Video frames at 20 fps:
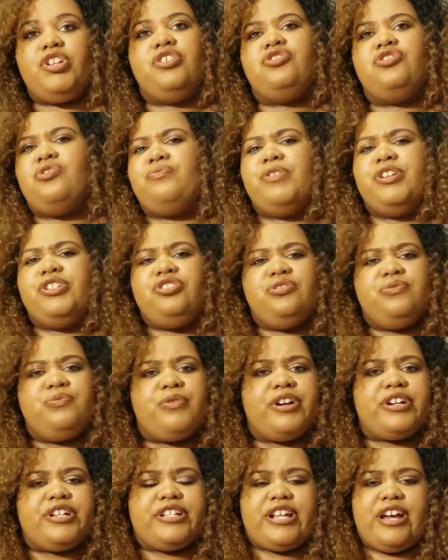So once you
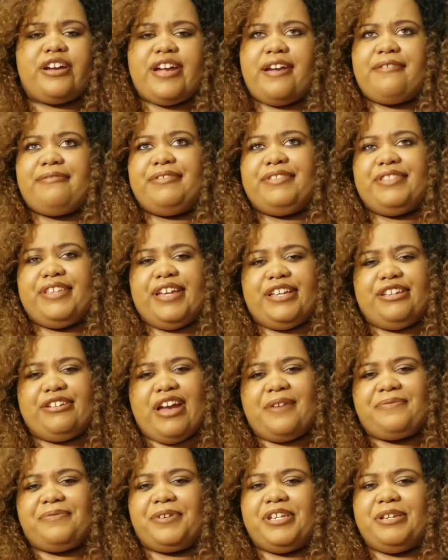worked out everything, you
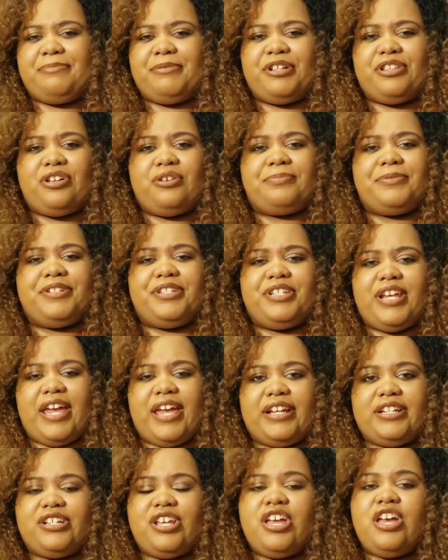have your hemoglobin
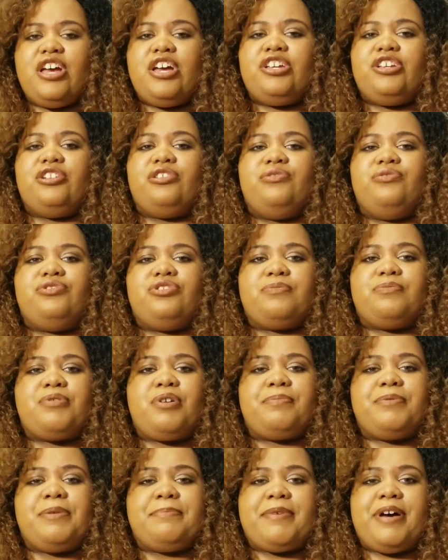checked, you lose the
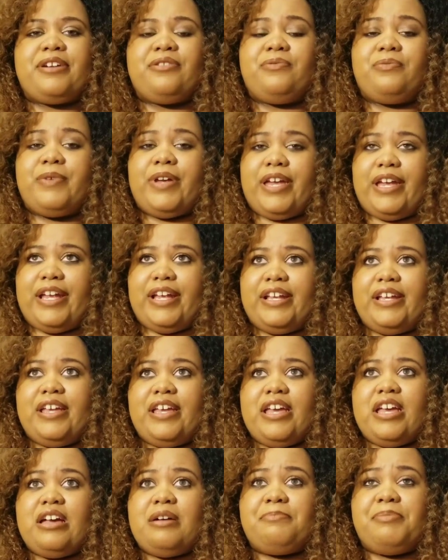appropriate amount of weight,
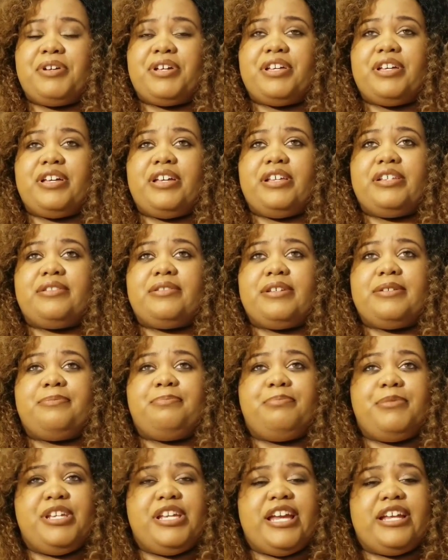because
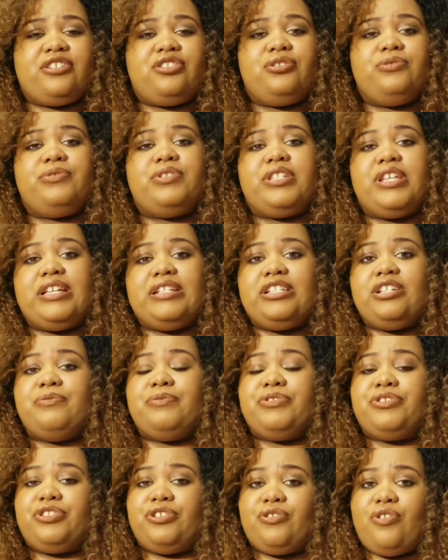me at 260
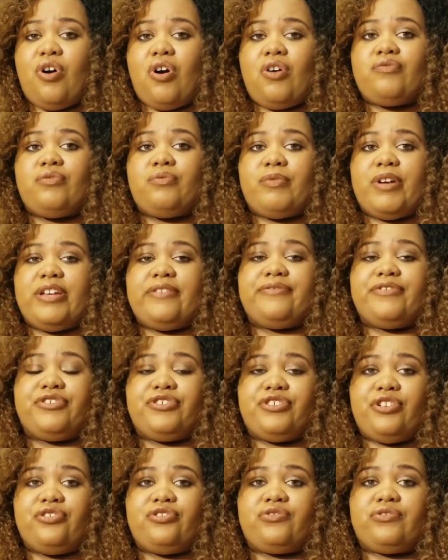was still overweight for
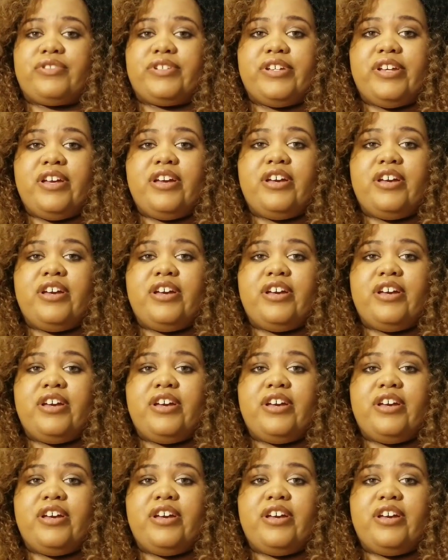surgery.